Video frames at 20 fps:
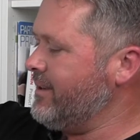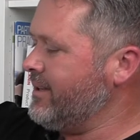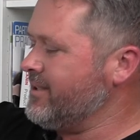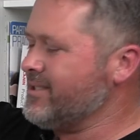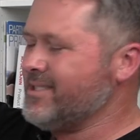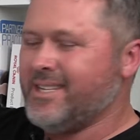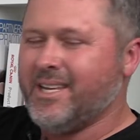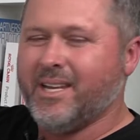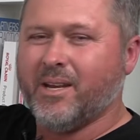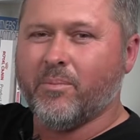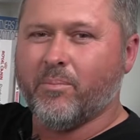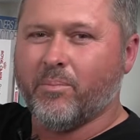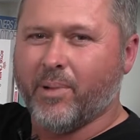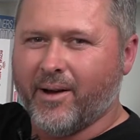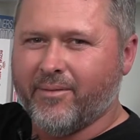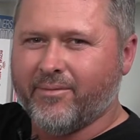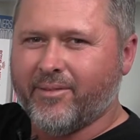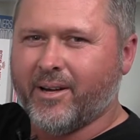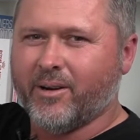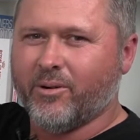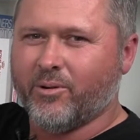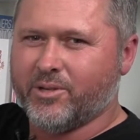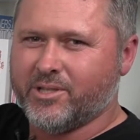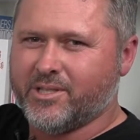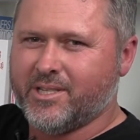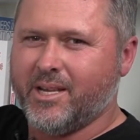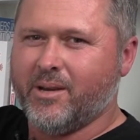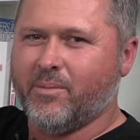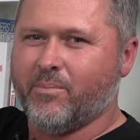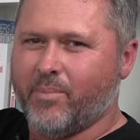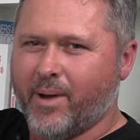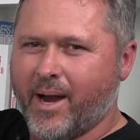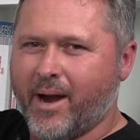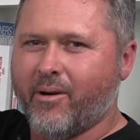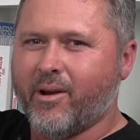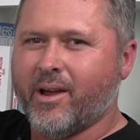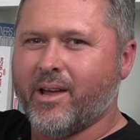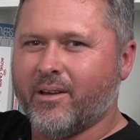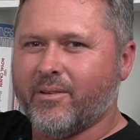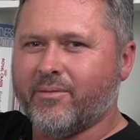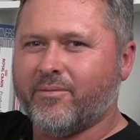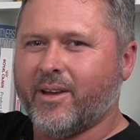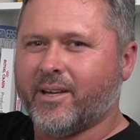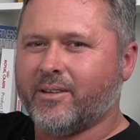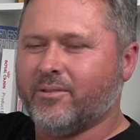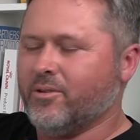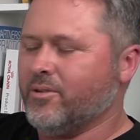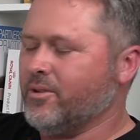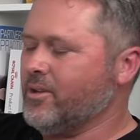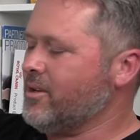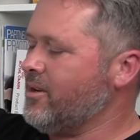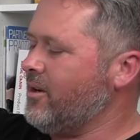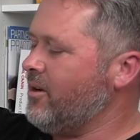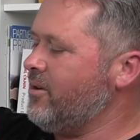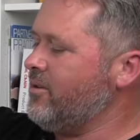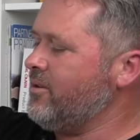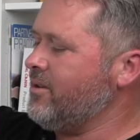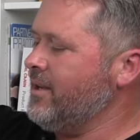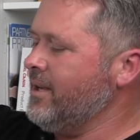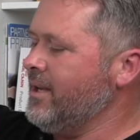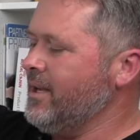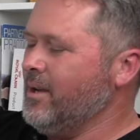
a, skin buffer or a skin barrier effect on the coat.